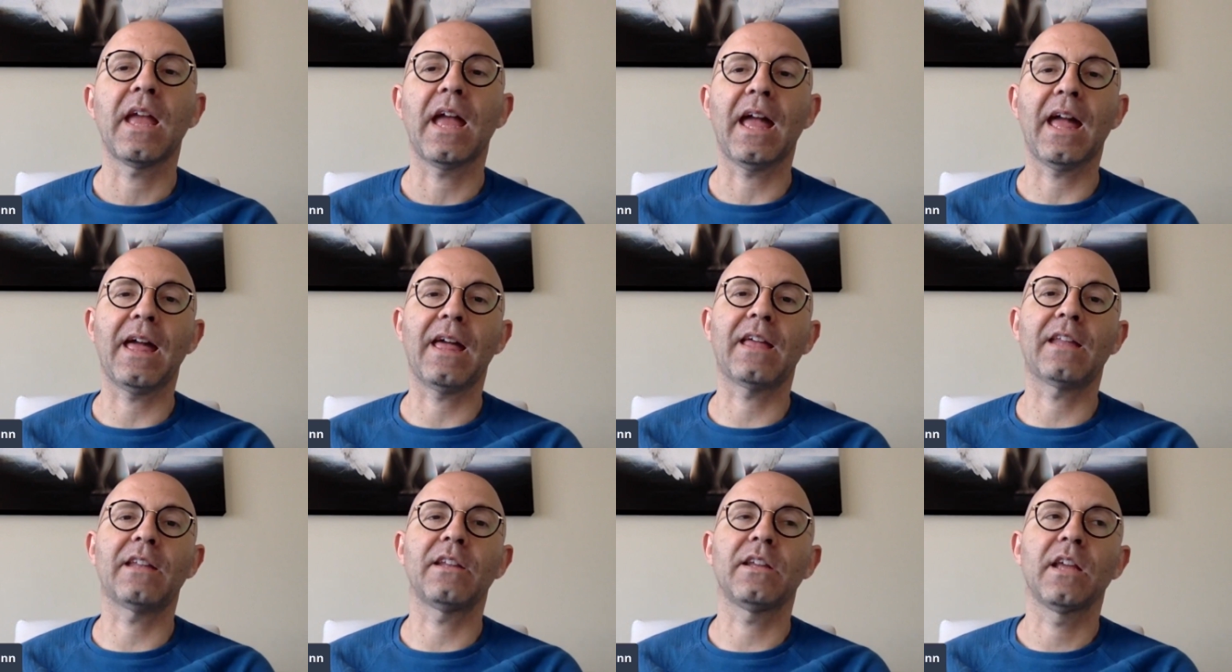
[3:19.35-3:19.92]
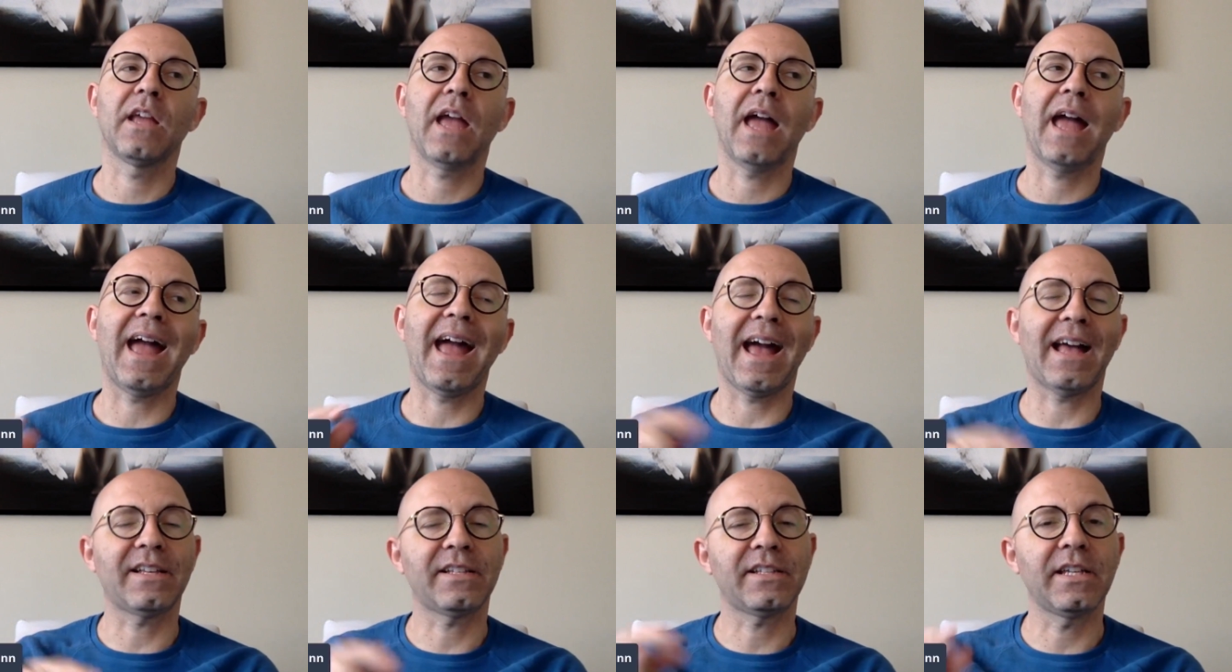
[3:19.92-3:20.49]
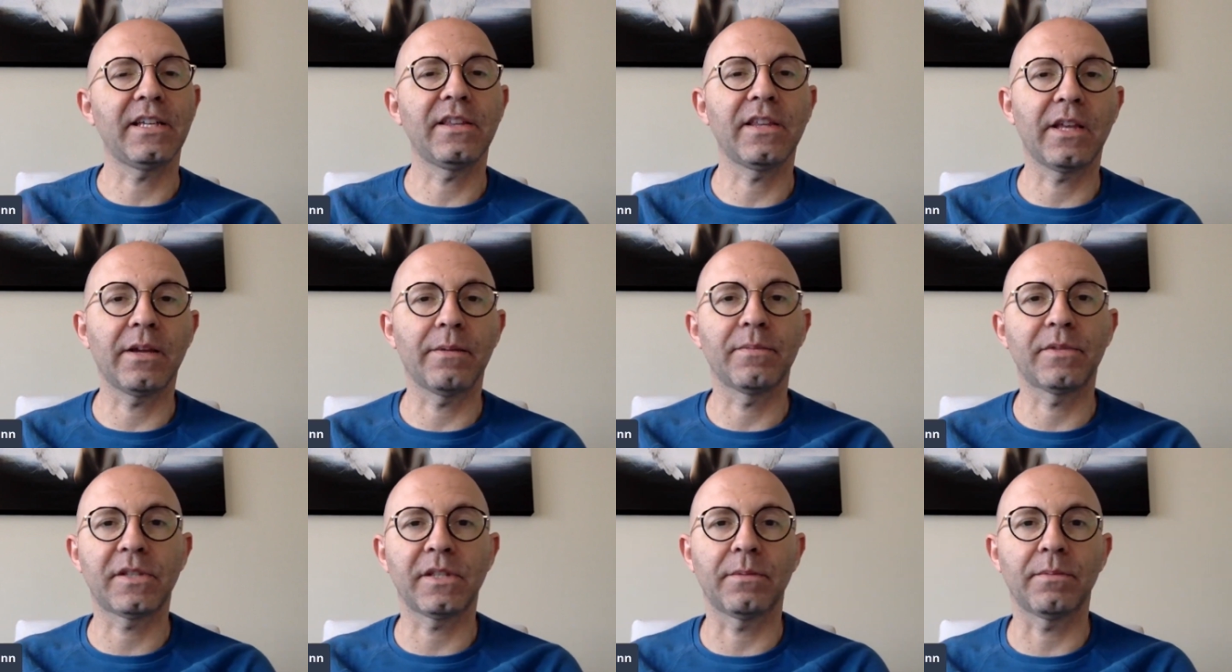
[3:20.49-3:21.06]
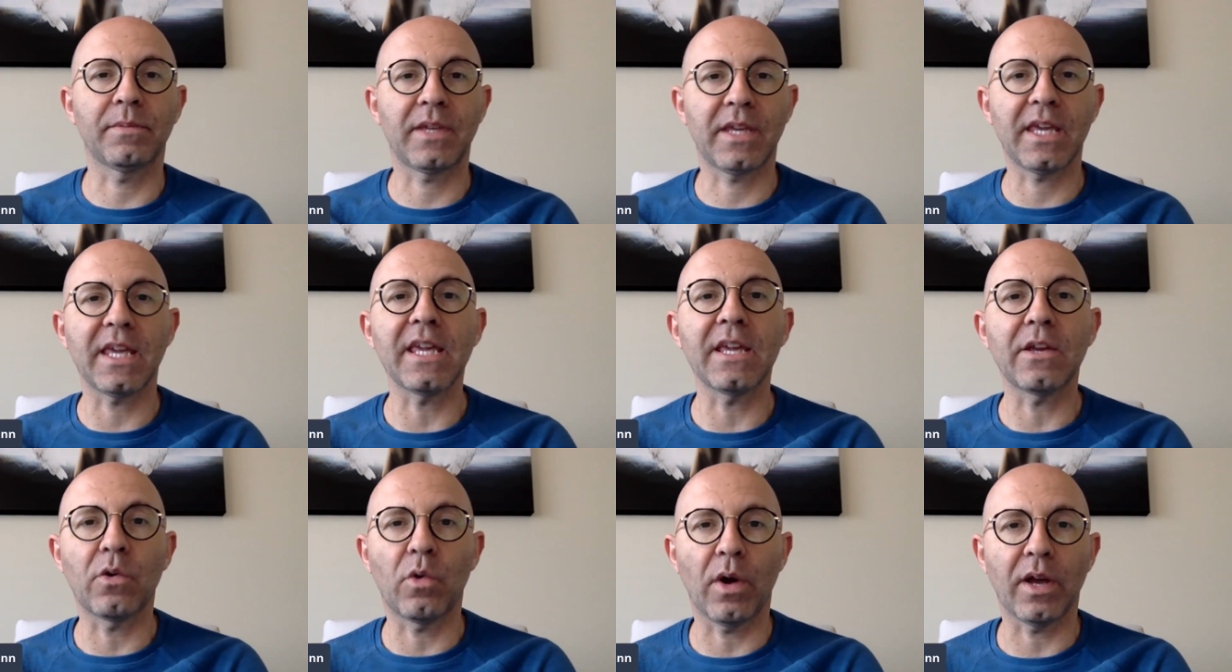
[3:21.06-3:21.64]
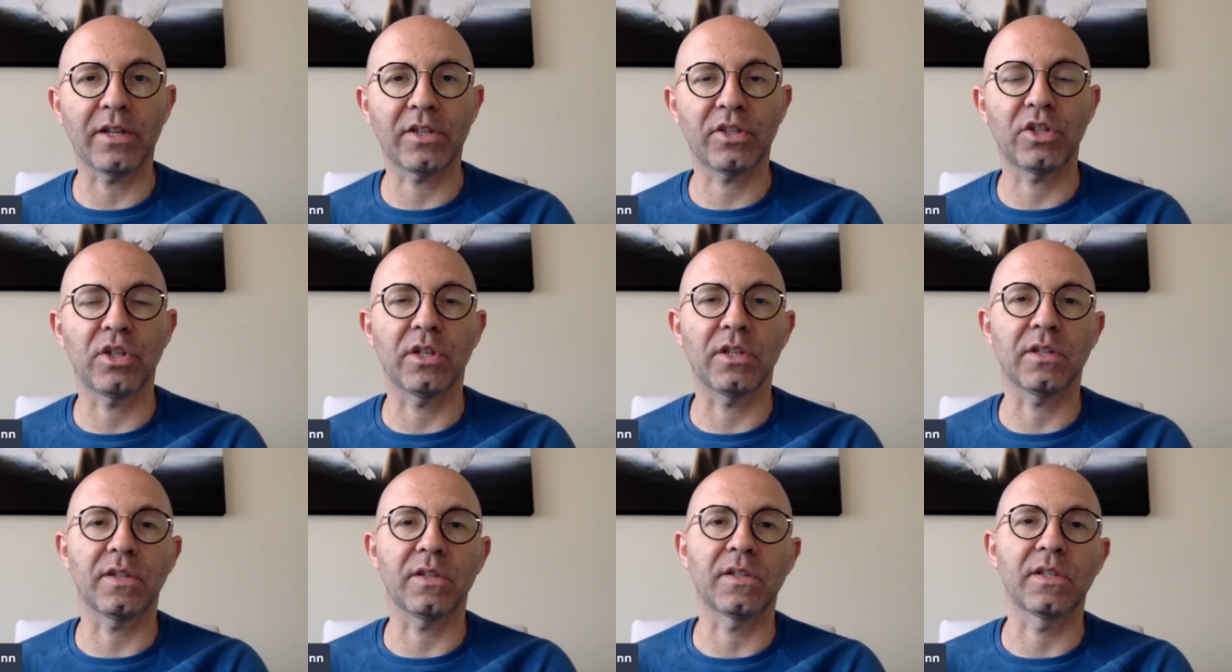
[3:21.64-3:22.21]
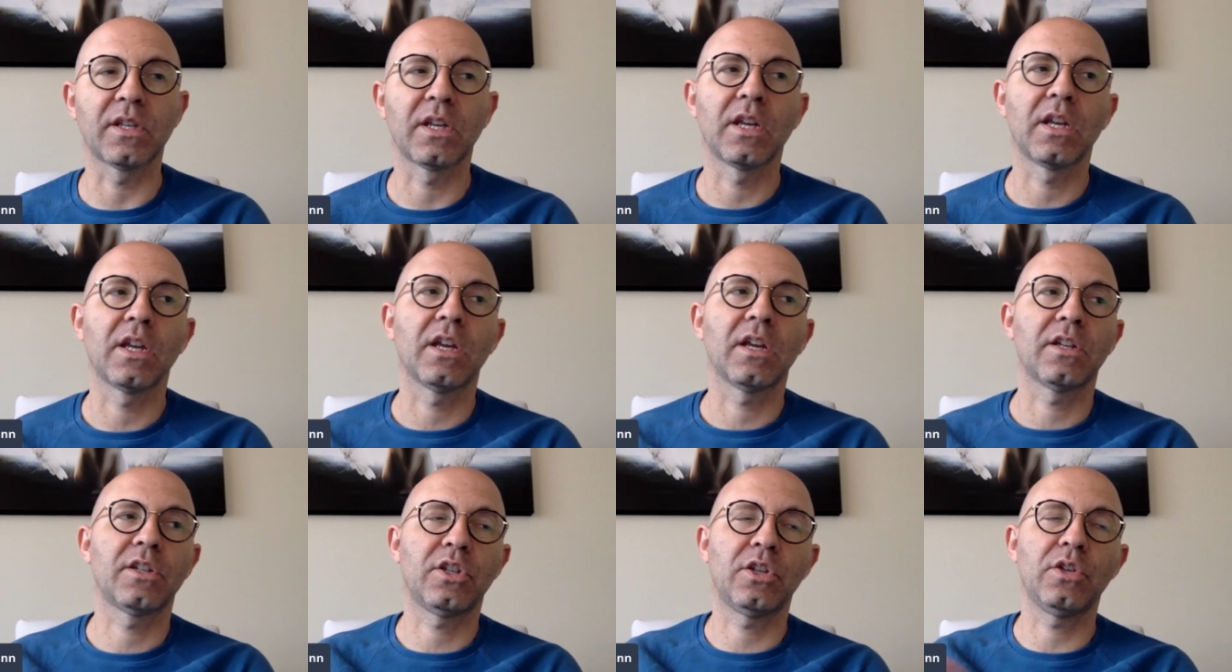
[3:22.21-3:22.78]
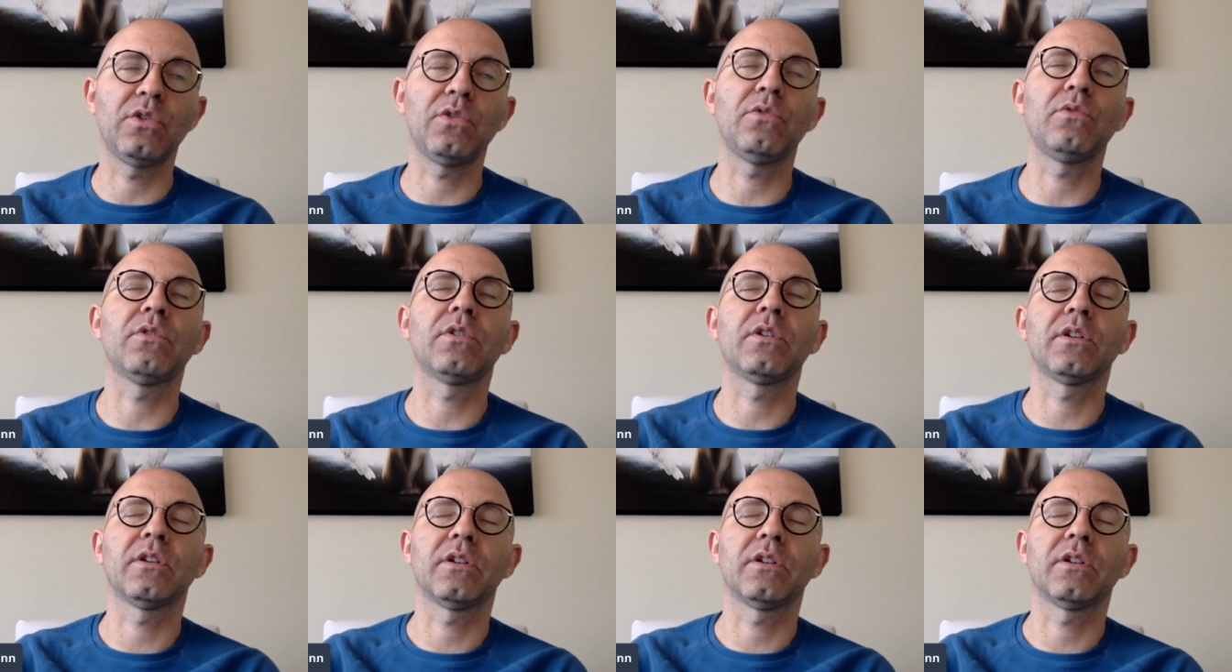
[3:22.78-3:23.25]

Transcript: and asking them some key questions to